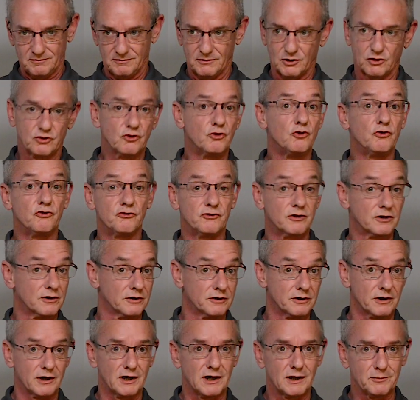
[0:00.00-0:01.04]
acoustic
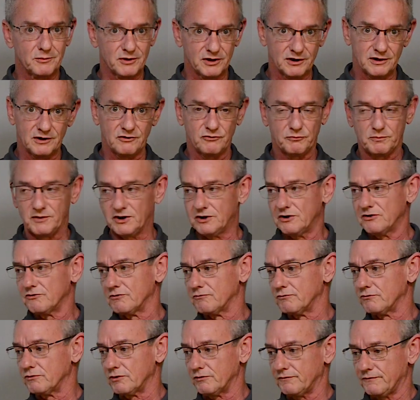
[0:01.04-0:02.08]
anomalies because of
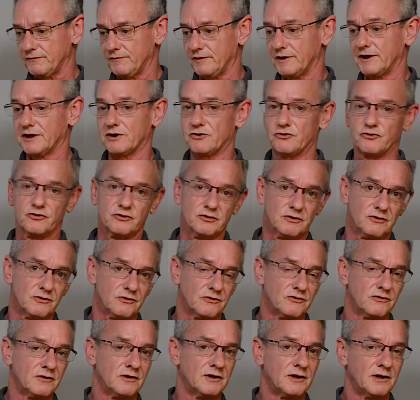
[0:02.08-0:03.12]

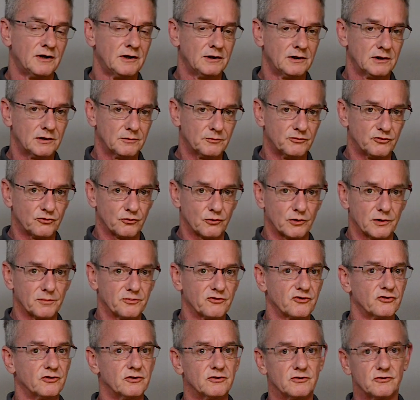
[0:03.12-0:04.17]
reflections,
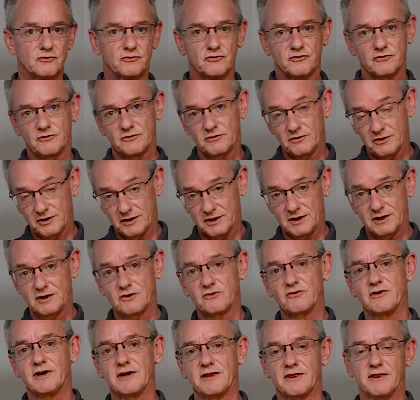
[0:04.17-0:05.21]
absorptions,
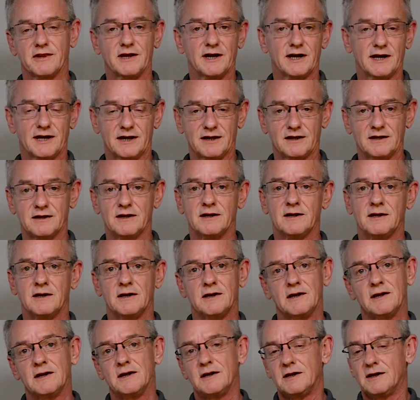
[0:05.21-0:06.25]
things like that.
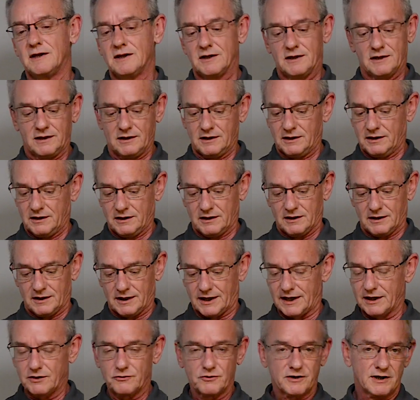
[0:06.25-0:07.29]

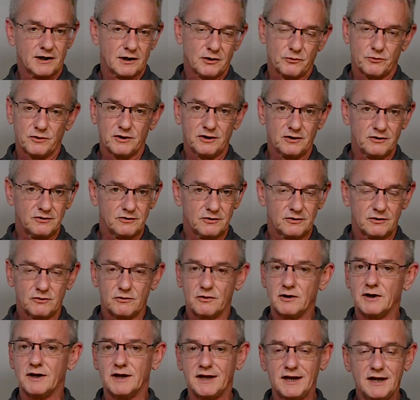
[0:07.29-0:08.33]
I don't care what you do,
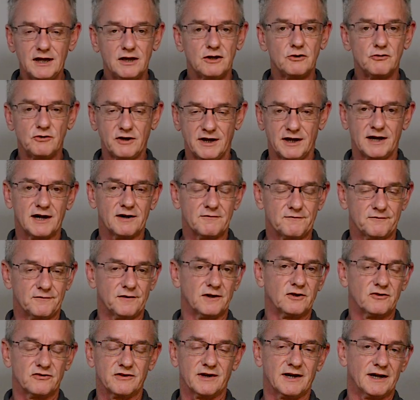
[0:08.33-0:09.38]
an EQ can't
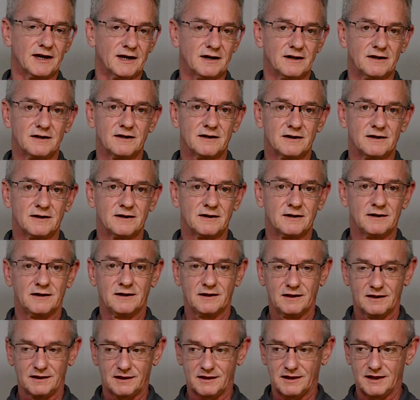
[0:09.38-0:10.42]
fix that.
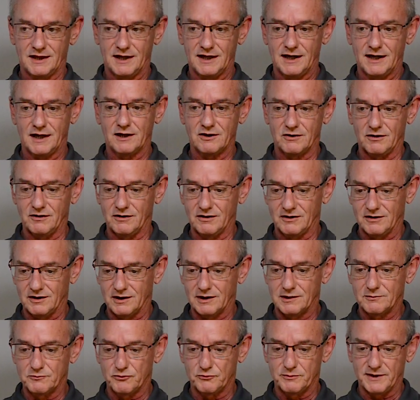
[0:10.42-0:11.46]
That
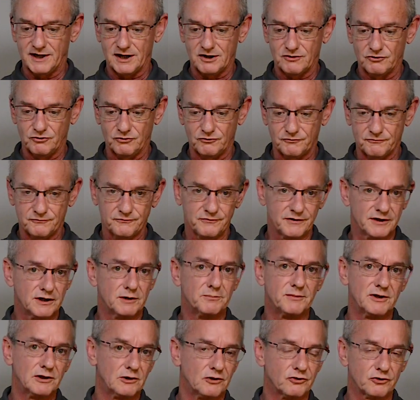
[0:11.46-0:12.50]
comes back to
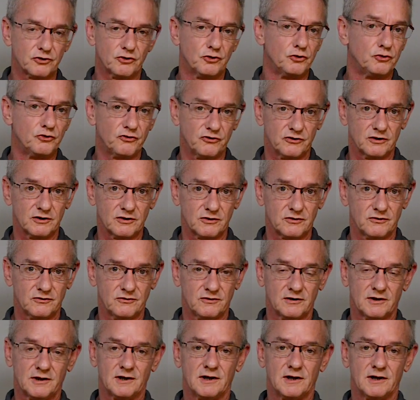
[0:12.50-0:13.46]
fundamental acoustics.